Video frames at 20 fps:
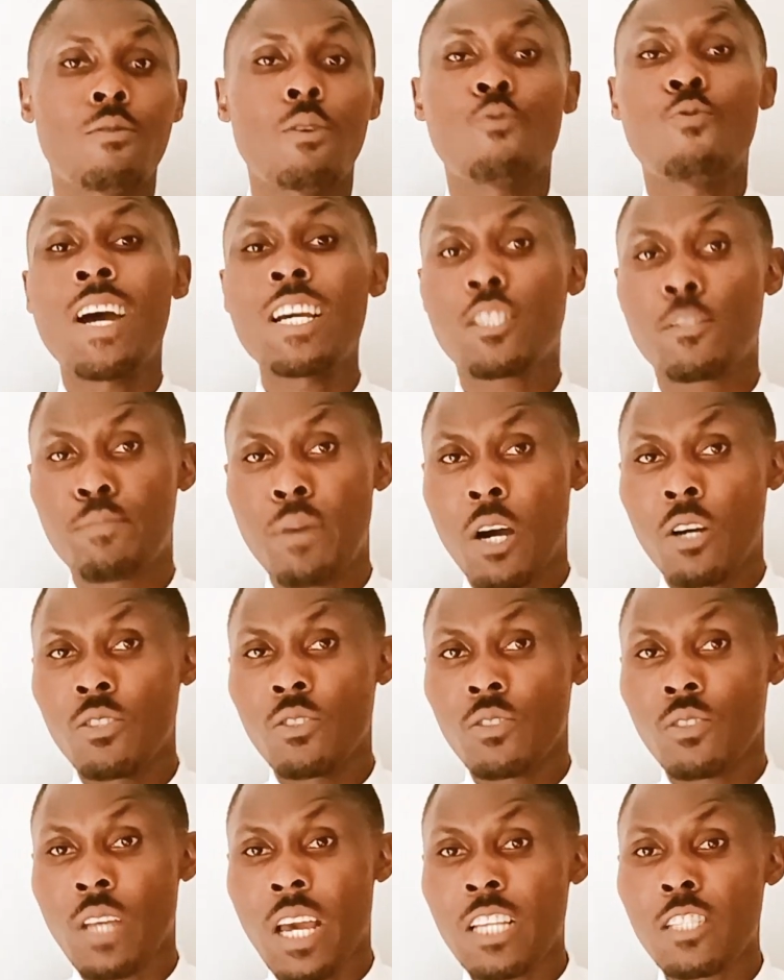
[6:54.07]
the
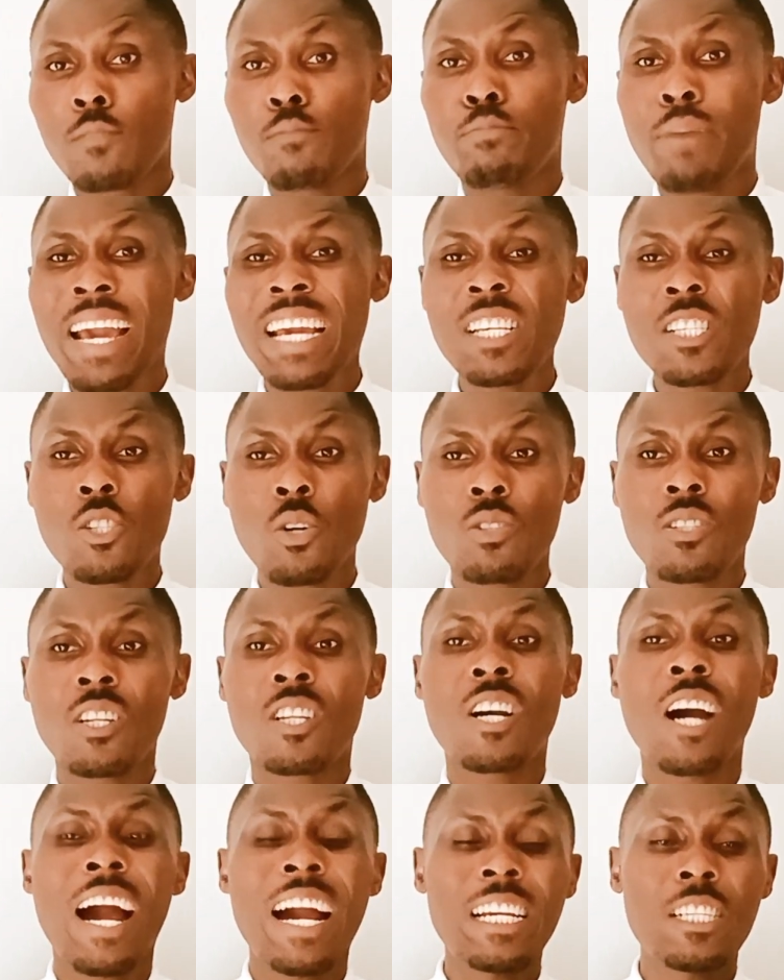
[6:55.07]
response is based on
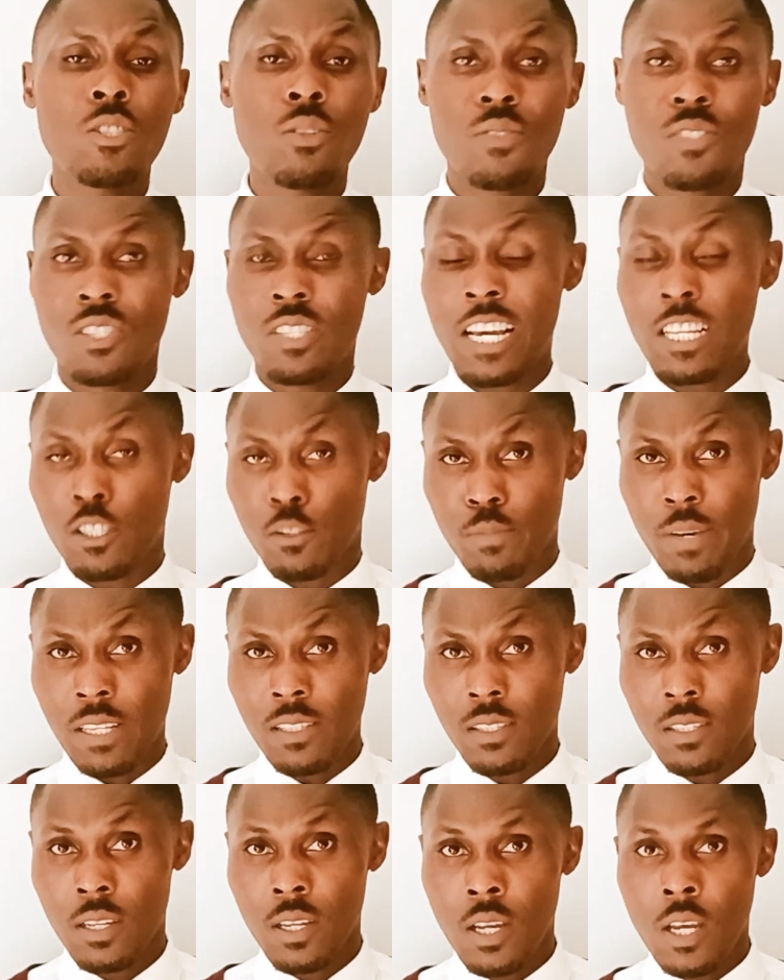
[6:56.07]
the kind of
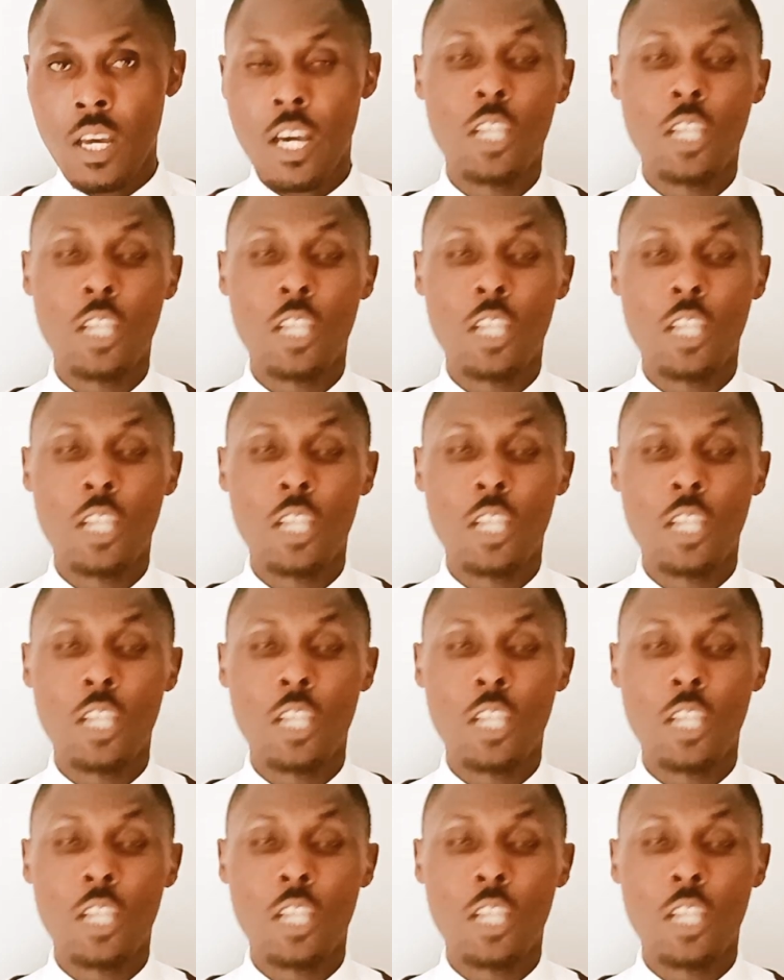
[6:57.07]
statement